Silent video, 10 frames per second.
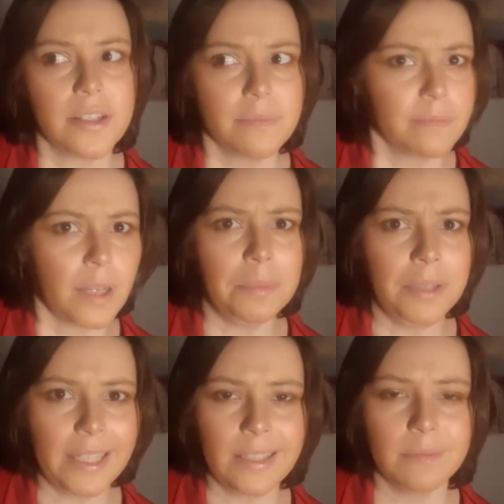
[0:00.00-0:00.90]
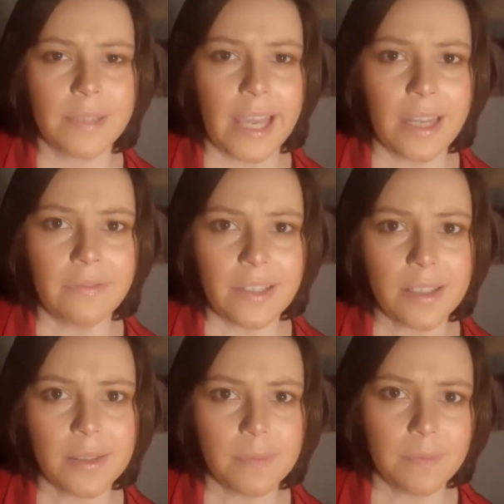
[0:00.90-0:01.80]
just a blank
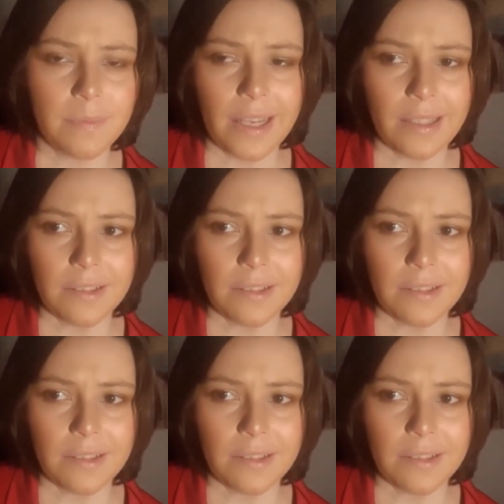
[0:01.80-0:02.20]
canvas.